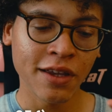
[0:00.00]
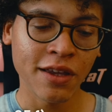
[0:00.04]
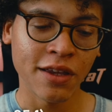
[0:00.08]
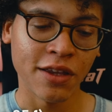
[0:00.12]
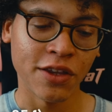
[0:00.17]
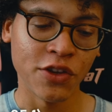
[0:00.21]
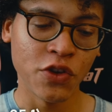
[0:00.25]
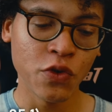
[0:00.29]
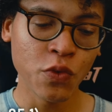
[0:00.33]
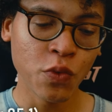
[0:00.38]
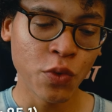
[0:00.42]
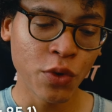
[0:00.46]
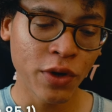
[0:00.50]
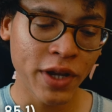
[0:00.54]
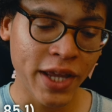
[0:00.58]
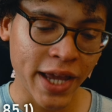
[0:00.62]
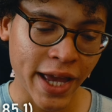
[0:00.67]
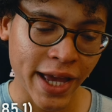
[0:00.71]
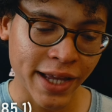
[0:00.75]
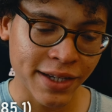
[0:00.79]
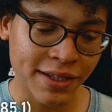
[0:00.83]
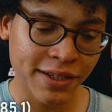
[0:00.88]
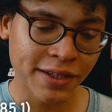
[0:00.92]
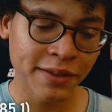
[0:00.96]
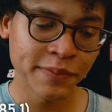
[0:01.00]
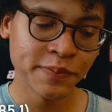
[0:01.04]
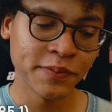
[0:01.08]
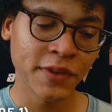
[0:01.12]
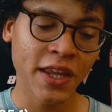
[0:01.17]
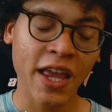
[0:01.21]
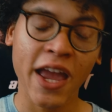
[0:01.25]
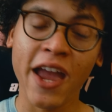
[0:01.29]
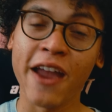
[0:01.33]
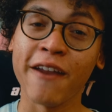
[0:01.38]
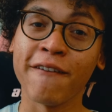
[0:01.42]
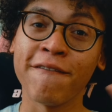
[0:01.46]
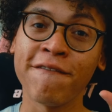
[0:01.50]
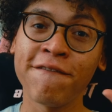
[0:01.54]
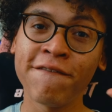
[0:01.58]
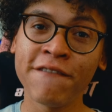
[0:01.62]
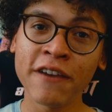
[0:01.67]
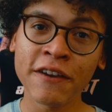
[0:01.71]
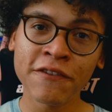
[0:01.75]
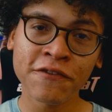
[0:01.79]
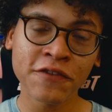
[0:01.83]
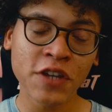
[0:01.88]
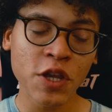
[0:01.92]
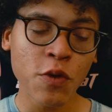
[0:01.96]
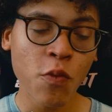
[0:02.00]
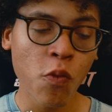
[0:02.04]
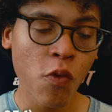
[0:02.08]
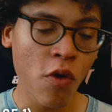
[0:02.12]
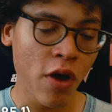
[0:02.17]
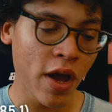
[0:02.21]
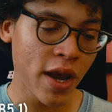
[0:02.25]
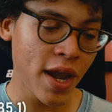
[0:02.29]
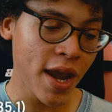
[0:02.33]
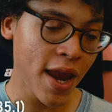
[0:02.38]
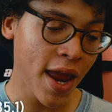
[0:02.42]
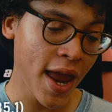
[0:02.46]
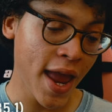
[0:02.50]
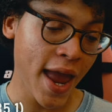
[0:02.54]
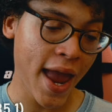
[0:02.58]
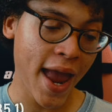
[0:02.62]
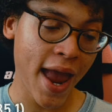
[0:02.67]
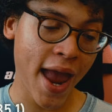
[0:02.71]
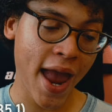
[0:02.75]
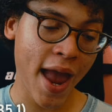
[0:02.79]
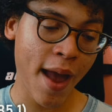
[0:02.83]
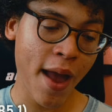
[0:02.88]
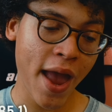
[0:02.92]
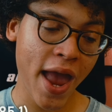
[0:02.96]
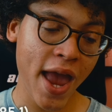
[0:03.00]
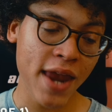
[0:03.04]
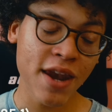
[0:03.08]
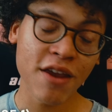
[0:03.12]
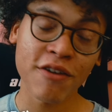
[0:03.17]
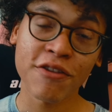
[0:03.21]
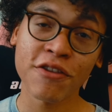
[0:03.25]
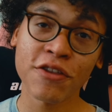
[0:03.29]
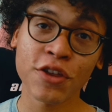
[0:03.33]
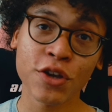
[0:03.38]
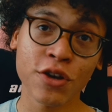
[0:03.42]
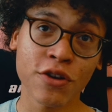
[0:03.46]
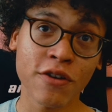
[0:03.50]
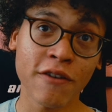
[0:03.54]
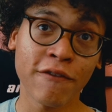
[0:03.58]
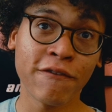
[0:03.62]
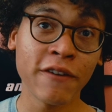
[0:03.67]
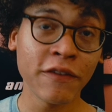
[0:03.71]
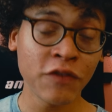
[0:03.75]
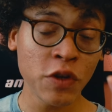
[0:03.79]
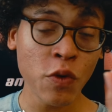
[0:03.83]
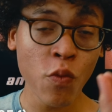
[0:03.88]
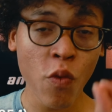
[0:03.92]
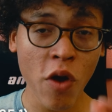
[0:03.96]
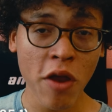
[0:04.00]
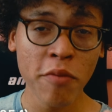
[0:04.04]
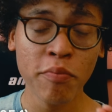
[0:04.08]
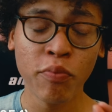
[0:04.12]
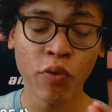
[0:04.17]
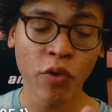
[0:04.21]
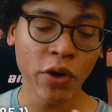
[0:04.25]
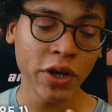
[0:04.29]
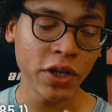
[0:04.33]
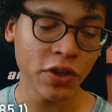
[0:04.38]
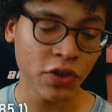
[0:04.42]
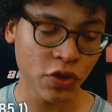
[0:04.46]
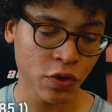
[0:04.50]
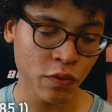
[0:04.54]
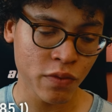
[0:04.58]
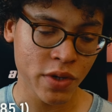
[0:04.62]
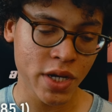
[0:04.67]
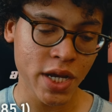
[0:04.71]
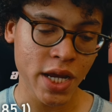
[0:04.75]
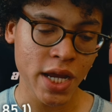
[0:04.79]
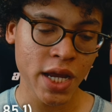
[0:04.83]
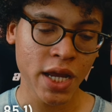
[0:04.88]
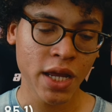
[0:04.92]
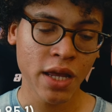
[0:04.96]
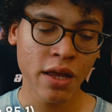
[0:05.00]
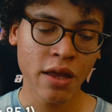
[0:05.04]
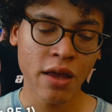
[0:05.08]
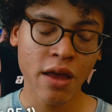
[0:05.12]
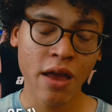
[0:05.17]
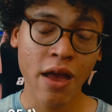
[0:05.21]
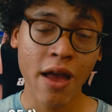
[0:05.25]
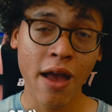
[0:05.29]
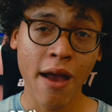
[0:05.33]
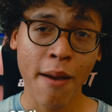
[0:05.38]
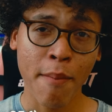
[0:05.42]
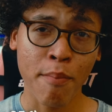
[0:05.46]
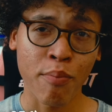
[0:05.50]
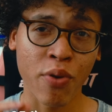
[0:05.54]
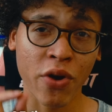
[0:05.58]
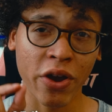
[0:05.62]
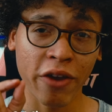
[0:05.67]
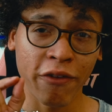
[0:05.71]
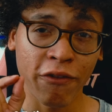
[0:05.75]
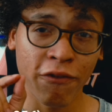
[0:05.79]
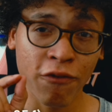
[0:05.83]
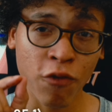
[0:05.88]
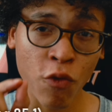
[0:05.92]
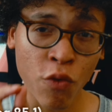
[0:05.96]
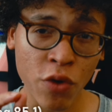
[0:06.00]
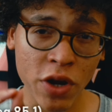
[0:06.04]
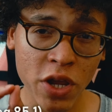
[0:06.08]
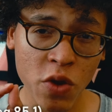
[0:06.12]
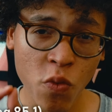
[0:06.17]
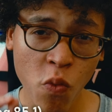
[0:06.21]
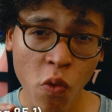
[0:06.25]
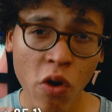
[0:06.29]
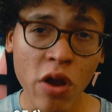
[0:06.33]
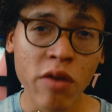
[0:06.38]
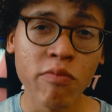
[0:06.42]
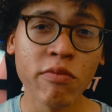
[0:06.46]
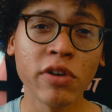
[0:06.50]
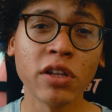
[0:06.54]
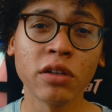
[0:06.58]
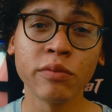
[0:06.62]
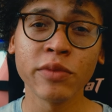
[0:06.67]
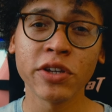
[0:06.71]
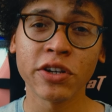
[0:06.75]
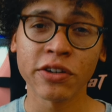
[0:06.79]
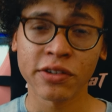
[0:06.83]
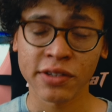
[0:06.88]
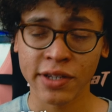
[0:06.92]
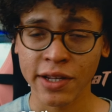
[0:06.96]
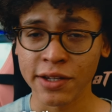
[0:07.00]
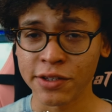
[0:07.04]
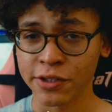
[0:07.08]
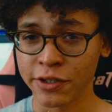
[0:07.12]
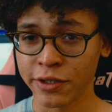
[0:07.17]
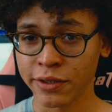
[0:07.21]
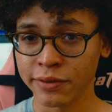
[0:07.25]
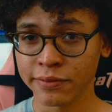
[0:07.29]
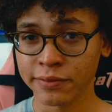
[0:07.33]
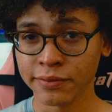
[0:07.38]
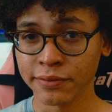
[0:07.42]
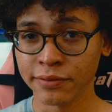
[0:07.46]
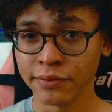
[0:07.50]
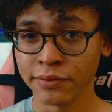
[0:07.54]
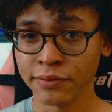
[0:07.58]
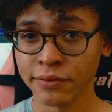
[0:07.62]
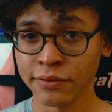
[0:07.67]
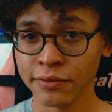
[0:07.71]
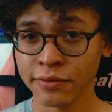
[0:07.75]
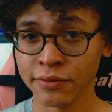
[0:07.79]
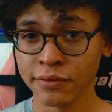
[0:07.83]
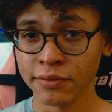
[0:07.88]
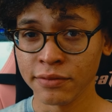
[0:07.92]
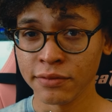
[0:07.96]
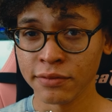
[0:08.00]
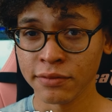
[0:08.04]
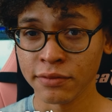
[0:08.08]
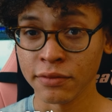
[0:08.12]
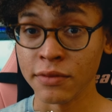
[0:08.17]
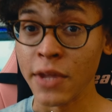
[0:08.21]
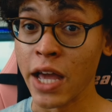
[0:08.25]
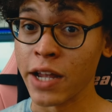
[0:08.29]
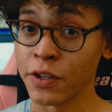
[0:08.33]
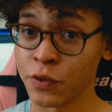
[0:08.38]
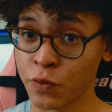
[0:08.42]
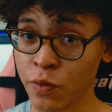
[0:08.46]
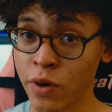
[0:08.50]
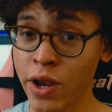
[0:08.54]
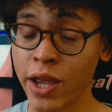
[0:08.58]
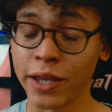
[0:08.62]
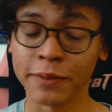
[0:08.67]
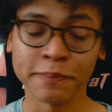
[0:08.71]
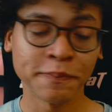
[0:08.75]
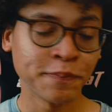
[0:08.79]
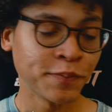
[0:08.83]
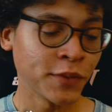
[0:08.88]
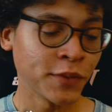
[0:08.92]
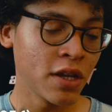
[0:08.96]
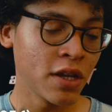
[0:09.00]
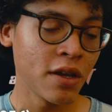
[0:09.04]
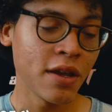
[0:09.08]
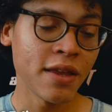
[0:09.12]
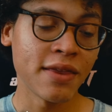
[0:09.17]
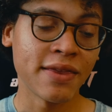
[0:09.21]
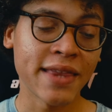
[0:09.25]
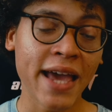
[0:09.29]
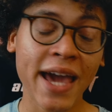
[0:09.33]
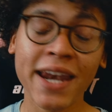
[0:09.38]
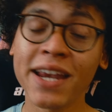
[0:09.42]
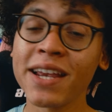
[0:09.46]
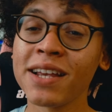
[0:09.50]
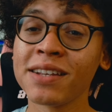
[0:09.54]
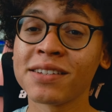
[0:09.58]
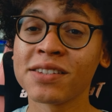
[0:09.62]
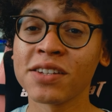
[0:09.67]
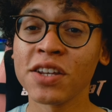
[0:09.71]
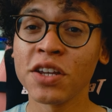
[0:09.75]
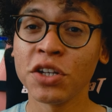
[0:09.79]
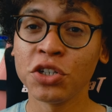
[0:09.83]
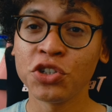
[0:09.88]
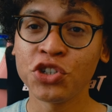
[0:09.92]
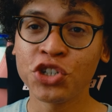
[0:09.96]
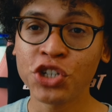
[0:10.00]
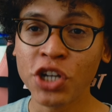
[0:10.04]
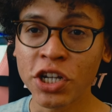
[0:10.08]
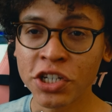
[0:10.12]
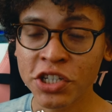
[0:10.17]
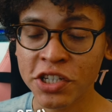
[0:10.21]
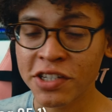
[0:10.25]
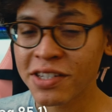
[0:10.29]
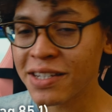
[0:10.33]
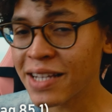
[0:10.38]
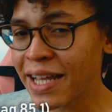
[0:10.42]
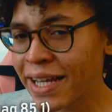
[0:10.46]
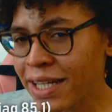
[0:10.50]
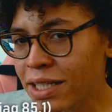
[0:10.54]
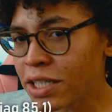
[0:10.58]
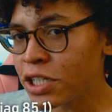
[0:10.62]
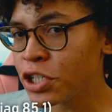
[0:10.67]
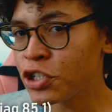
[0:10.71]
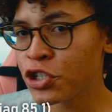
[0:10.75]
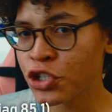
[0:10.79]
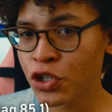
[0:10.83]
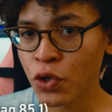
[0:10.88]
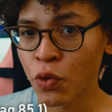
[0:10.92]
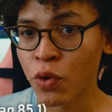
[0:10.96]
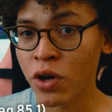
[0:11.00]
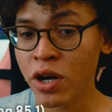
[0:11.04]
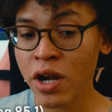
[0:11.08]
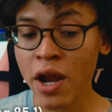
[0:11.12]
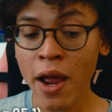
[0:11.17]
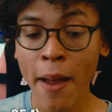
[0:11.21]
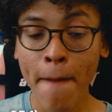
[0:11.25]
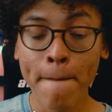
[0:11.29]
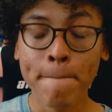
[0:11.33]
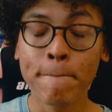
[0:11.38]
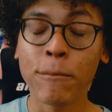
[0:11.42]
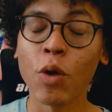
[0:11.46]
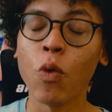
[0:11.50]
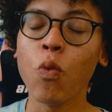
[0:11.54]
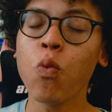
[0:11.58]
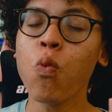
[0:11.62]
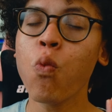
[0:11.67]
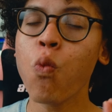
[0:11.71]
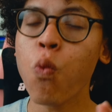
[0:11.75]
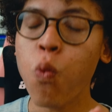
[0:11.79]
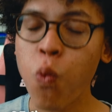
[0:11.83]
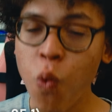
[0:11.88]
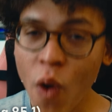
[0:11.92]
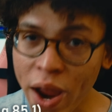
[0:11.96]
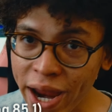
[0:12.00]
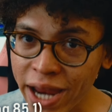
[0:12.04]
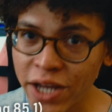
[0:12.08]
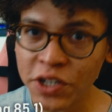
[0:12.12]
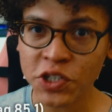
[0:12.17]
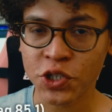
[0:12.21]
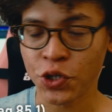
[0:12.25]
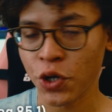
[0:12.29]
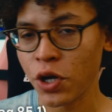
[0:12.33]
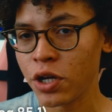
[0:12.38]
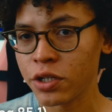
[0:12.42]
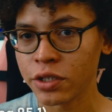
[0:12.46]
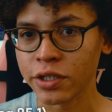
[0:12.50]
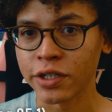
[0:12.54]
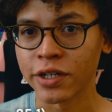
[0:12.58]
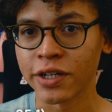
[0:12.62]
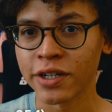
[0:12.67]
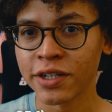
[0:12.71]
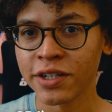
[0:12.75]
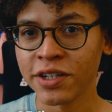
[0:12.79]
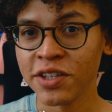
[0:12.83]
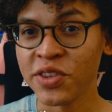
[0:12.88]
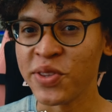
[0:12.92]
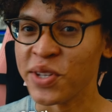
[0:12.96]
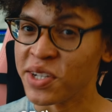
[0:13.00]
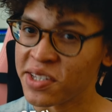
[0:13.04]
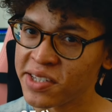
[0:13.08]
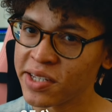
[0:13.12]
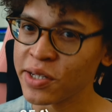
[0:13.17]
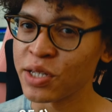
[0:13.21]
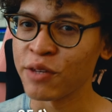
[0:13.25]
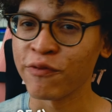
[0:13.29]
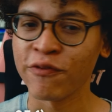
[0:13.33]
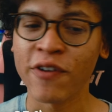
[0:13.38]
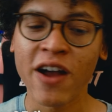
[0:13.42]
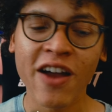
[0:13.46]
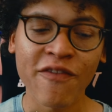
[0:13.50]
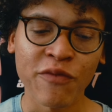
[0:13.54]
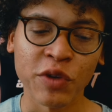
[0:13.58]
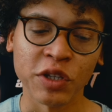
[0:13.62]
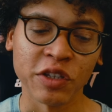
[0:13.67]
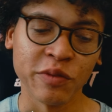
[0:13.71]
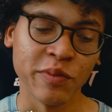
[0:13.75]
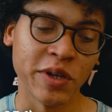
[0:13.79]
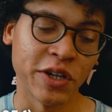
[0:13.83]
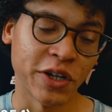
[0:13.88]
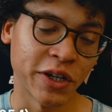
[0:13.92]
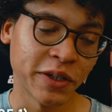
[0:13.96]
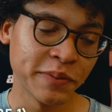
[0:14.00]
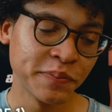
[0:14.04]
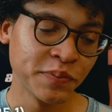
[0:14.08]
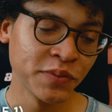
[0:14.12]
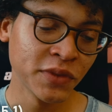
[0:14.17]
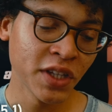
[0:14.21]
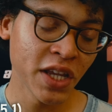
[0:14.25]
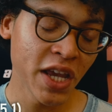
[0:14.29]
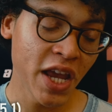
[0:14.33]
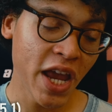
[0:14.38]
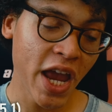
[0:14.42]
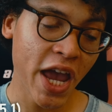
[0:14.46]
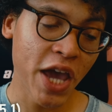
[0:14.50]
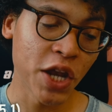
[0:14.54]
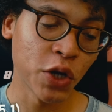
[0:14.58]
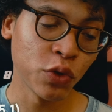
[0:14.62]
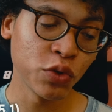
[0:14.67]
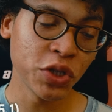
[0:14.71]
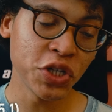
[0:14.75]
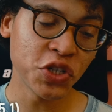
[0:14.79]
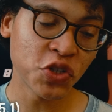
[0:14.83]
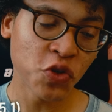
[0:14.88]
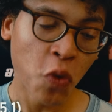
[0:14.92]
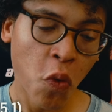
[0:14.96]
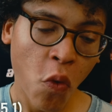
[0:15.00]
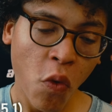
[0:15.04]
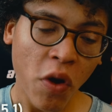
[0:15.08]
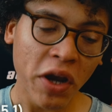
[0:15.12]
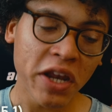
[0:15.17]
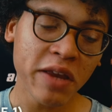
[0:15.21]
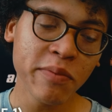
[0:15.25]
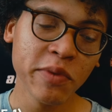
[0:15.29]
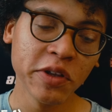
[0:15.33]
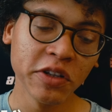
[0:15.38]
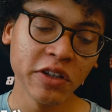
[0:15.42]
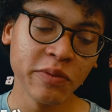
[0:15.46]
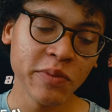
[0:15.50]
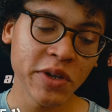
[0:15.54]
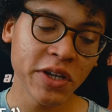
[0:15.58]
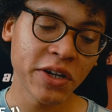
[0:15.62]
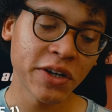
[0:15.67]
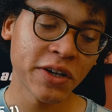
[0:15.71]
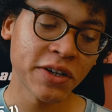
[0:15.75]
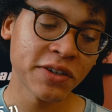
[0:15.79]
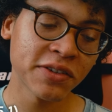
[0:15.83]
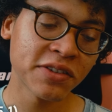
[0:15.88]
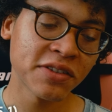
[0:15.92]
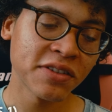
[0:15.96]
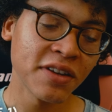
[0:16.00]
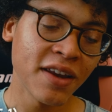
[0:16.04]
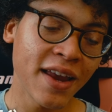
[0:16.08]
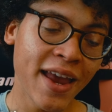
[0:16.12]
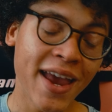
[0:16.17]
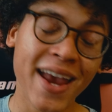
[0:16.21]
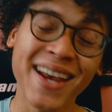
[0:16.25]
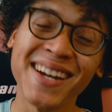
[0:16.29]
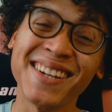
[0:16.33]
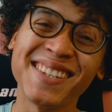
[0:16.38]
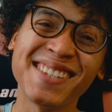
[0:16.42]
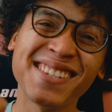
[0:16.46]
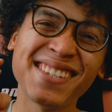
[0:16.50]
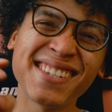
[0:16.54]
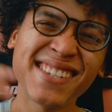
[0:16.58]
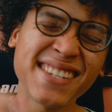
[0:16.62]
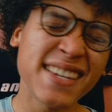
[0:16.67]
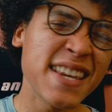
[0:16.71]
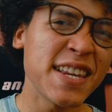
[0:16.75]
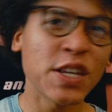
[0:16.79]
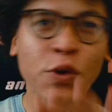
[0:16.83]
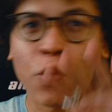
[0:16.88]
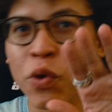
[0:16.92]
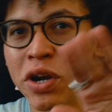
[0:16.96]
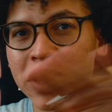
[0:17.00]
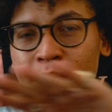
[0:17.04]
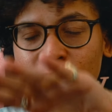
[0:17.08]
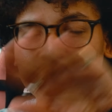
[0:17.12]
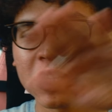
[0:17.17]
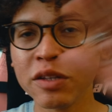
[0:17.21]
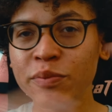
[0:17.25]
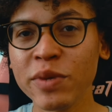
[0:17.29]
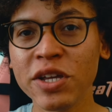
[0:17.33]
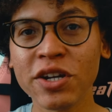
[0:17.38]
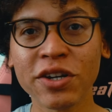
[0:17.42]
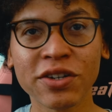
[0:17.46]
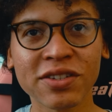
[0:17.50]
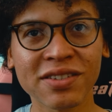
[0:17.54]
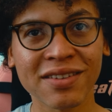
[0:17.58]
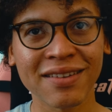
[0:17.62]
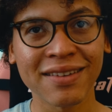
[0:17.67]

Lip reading: you will get a 51 and a third, 51.3 by 41 millimeter sensor. That's right. That is just slightly short, but way taller than 65 millimeter, and only 20 millimeters and 20 millimeters